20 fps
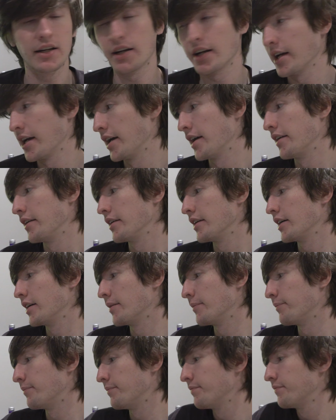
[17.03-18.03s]

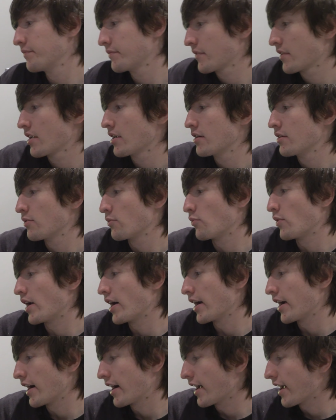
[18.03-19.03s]
and
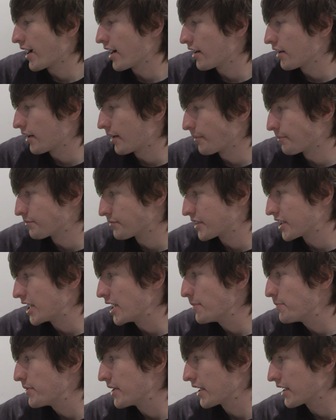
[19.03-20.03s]
why I'm
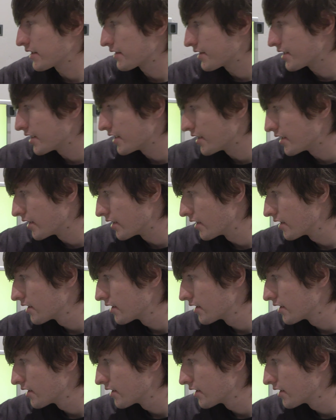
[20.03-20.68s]
keeping the